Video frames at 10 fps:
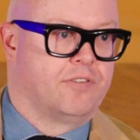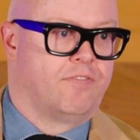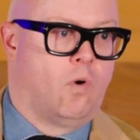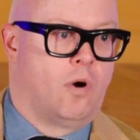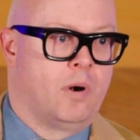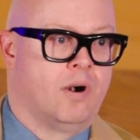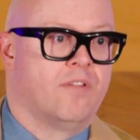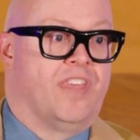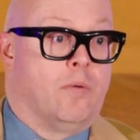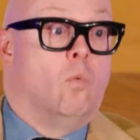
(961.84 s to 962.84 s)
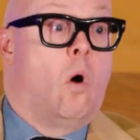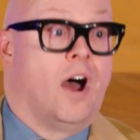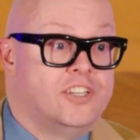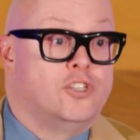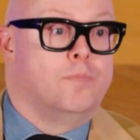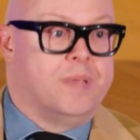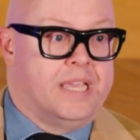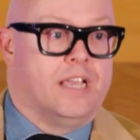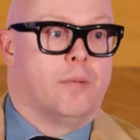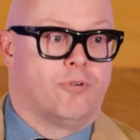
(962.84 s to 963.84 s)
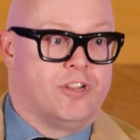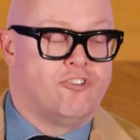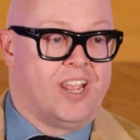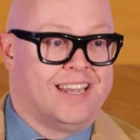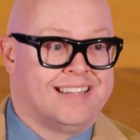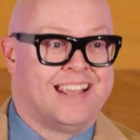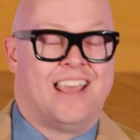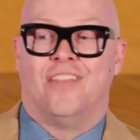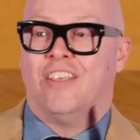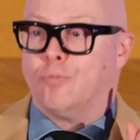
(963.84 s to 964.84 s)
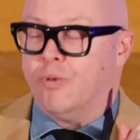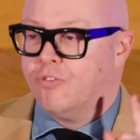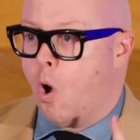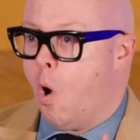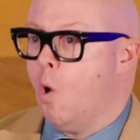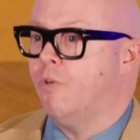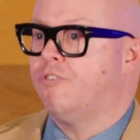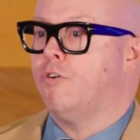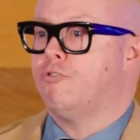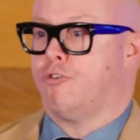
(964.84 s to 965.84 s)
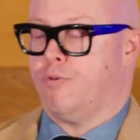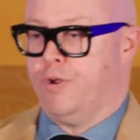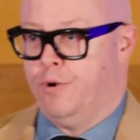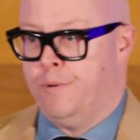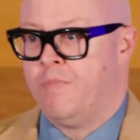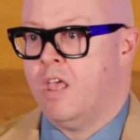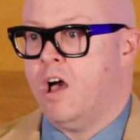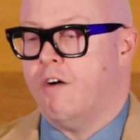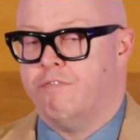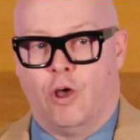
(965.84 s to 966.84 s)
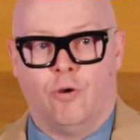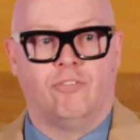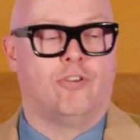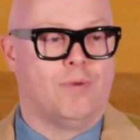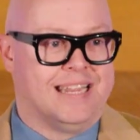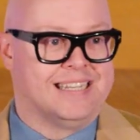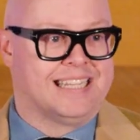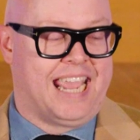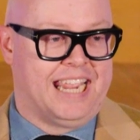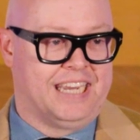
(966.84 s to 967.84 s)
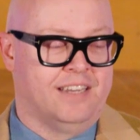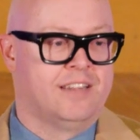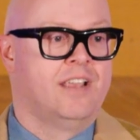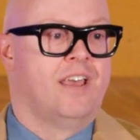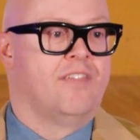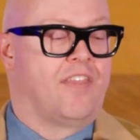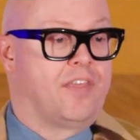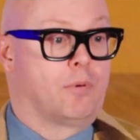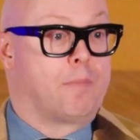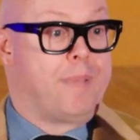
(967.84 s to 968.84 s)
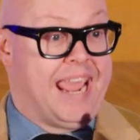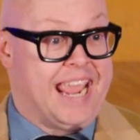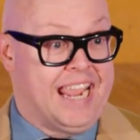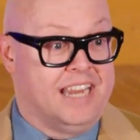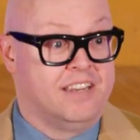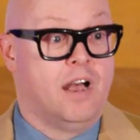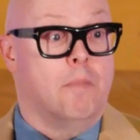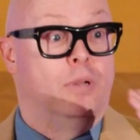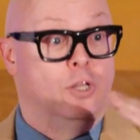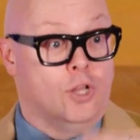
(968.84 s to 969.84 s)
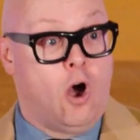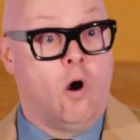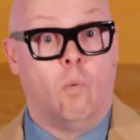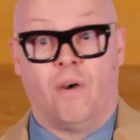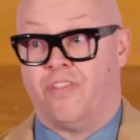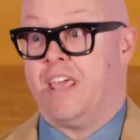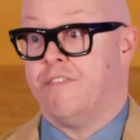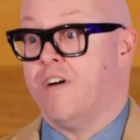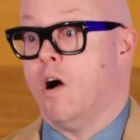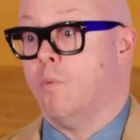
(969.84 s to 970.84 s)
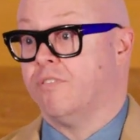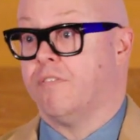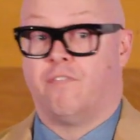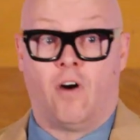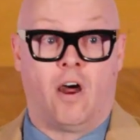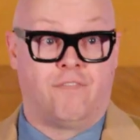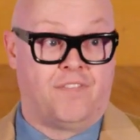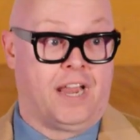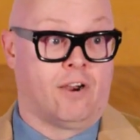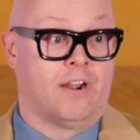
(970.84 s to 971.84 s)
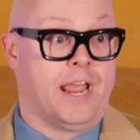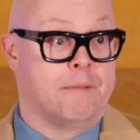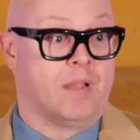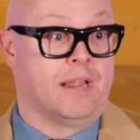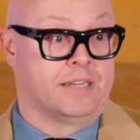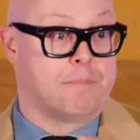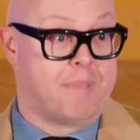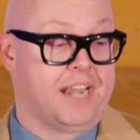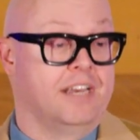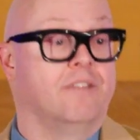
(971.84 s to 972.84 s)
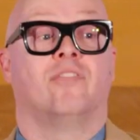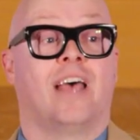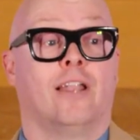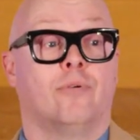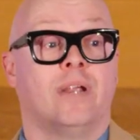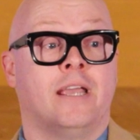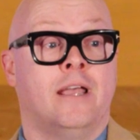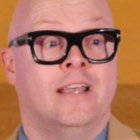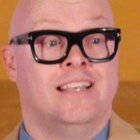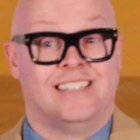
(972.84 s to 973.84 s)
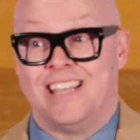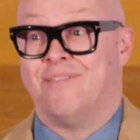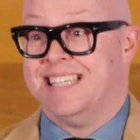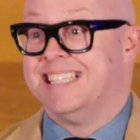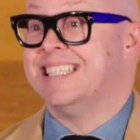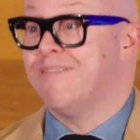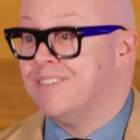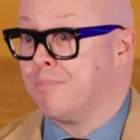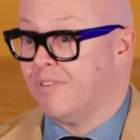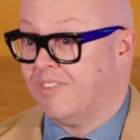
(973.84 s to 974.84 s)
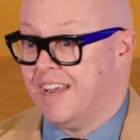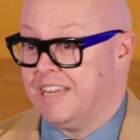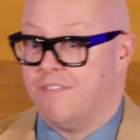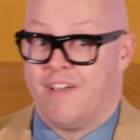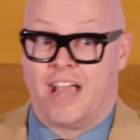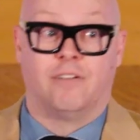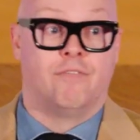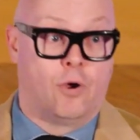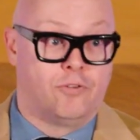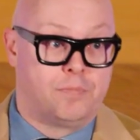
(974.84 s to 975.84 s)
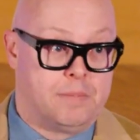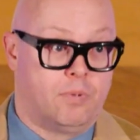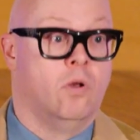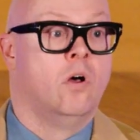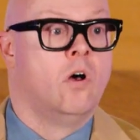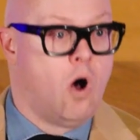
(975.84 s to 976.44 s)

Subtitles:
the former. They want to be appreciated. This was also true of those who indicated that they were paid below what they felt was a fair and competitive salary. 77%, in fact, of those people